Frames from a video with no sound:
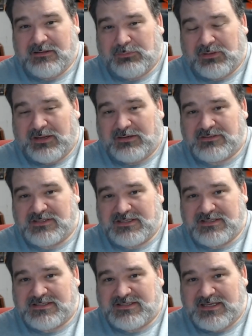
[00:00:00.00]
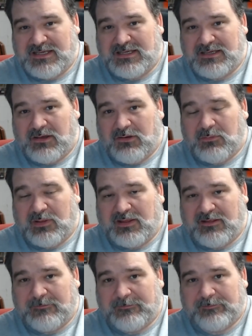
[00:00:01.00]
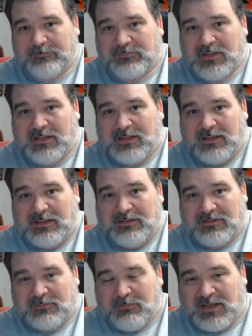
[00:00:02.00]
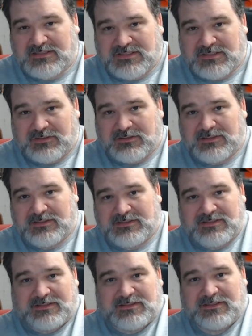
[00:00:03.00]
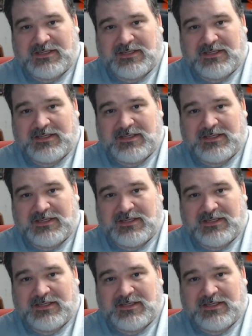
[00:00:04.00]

Players can see, oh, well, this monster is,